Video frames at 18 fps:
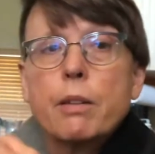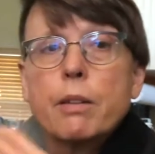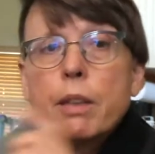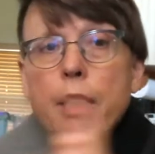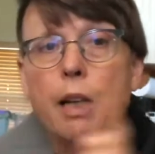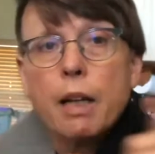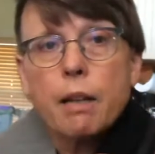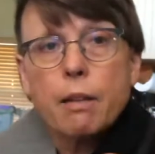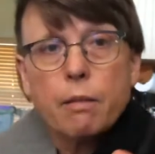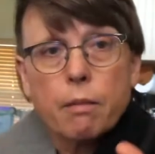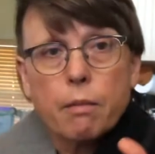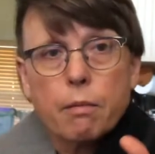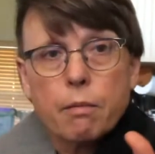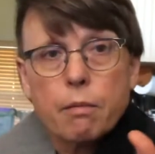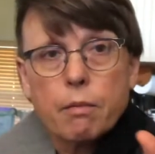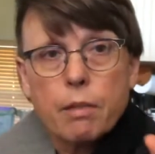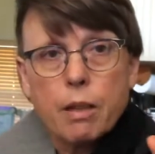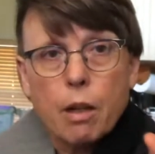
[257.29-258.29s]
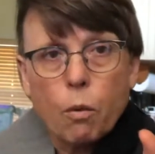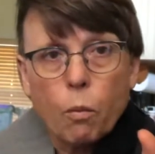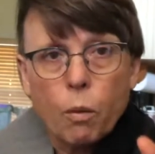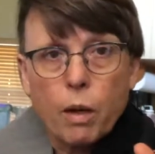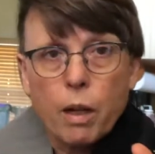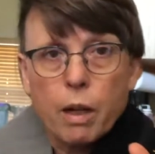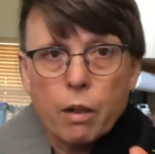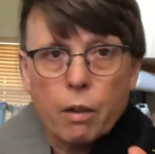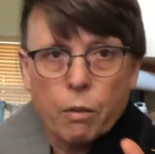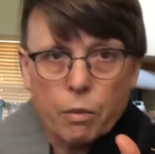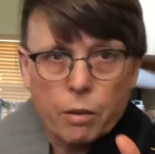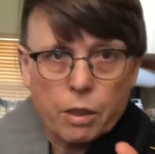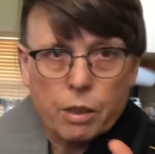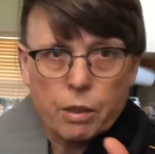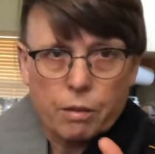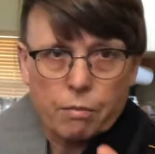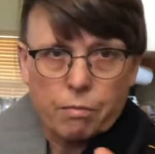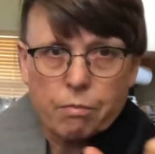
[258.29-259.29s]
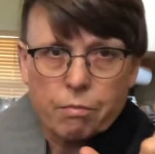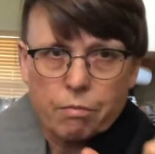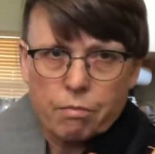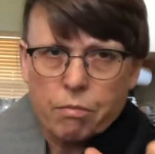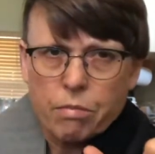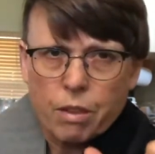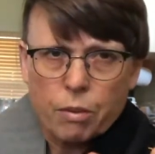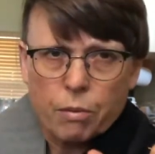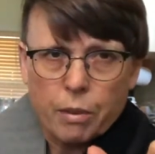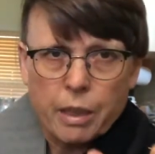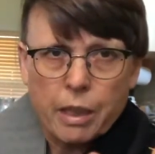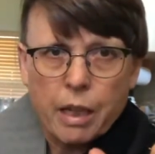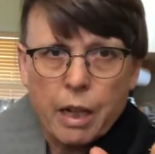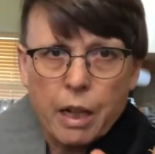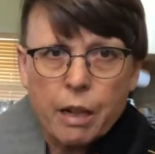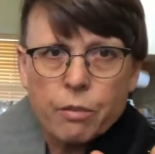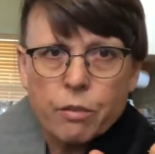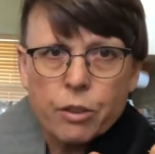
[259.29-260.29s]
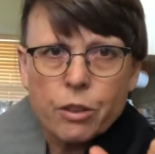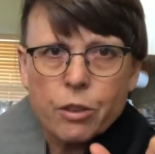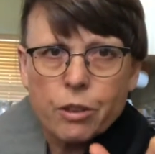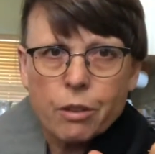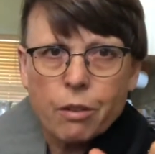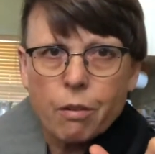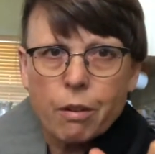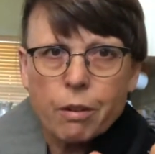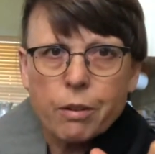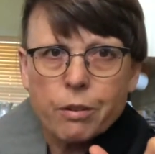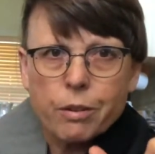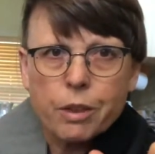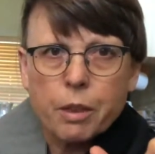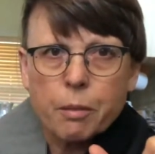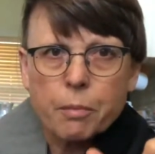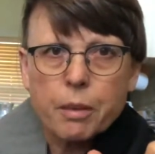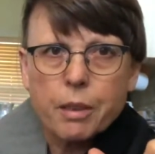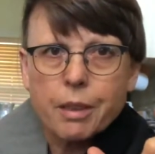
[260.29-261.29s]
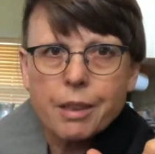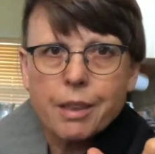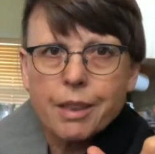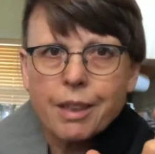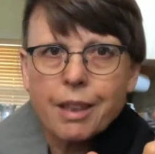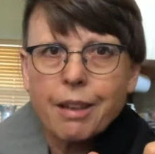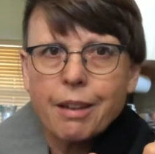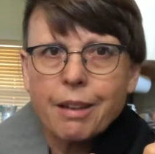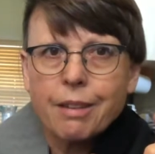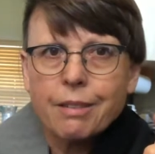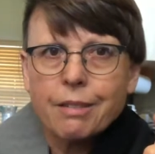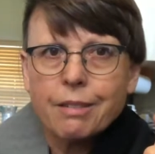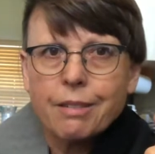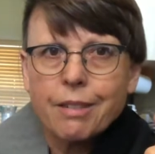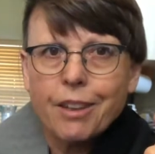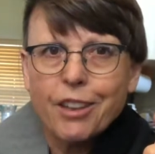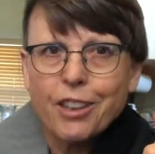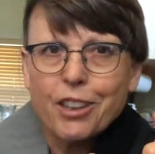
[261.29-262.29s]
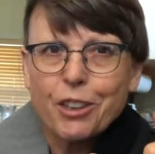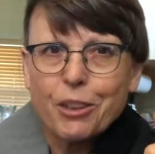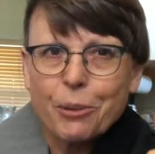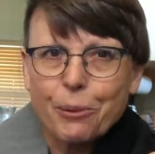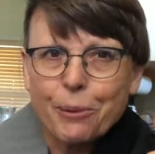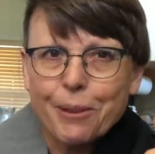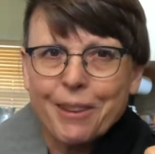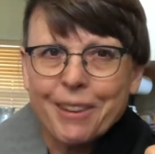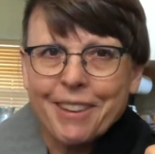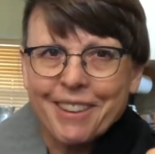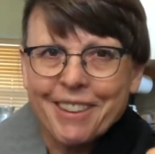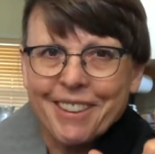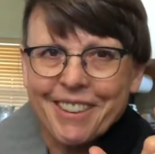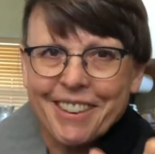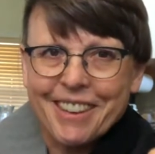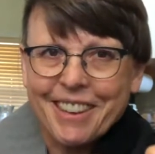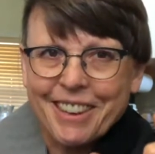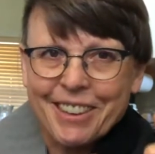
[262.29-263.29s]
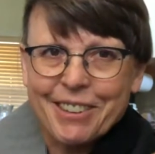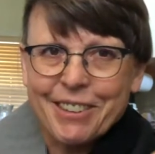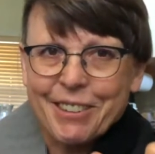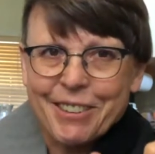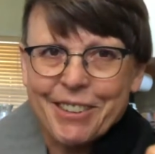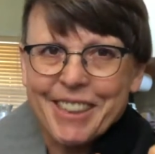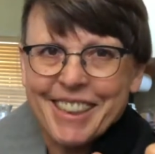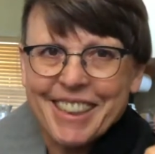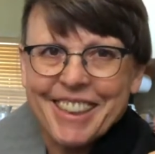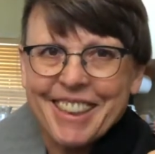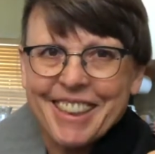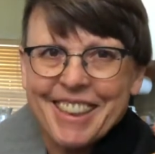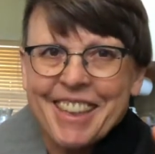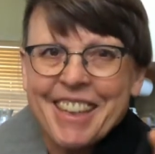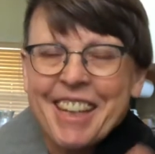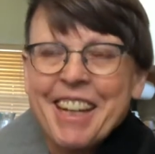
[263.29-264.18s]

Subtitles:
Now that wire was 3.5 inches long or something. It's not a short little thing under your skin.